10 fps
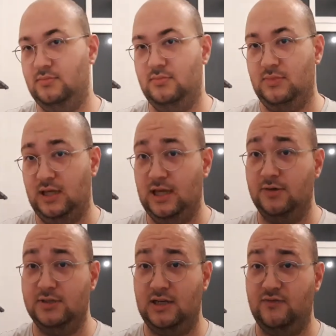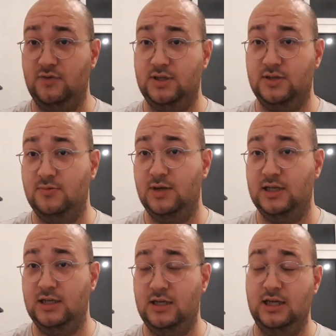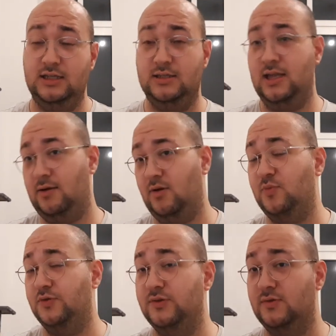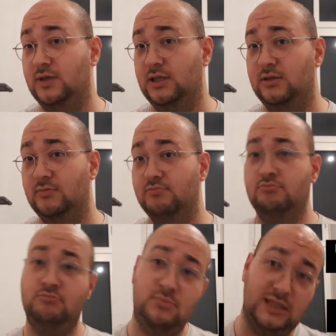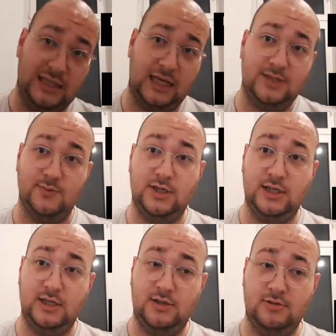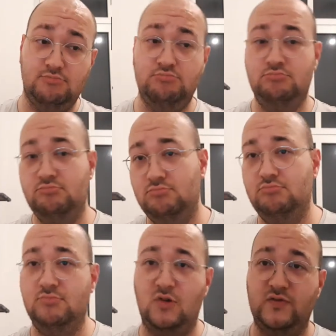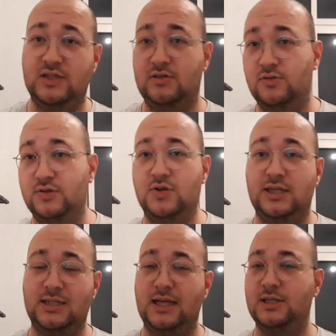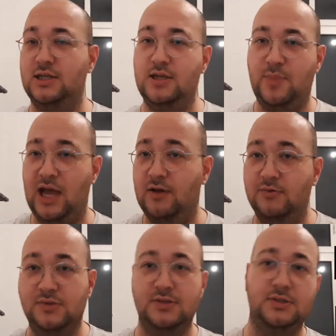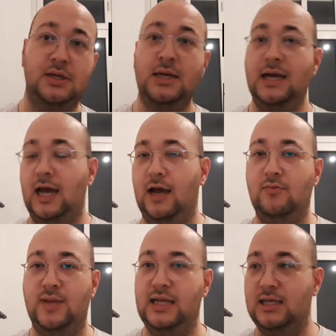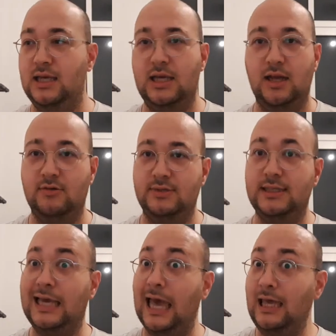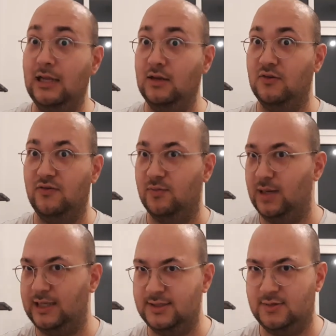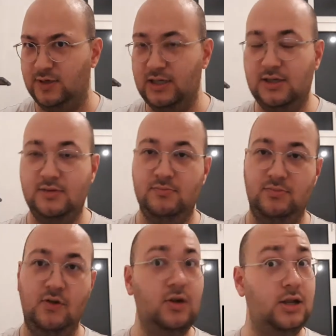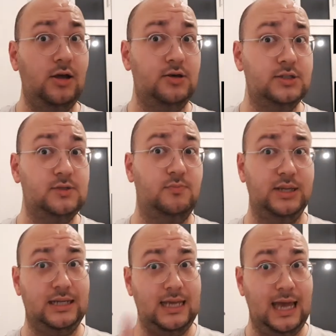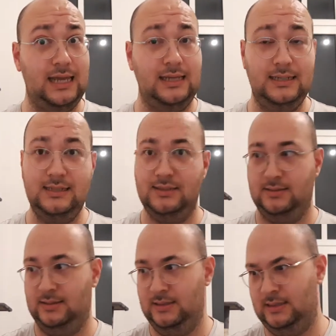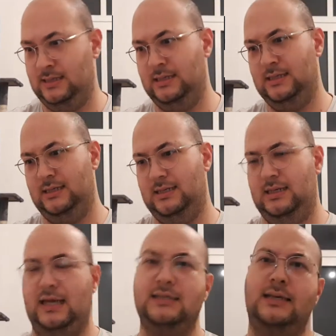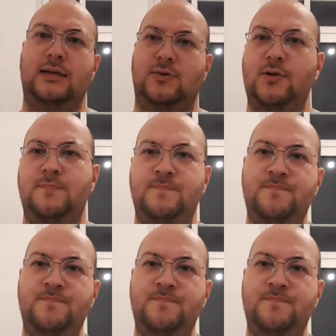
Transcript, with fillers: you know, day 42 reading is now up screen. Today's reading obviously all the translation into pounds and how many kilos gained from last week, not lost, but gained, etc.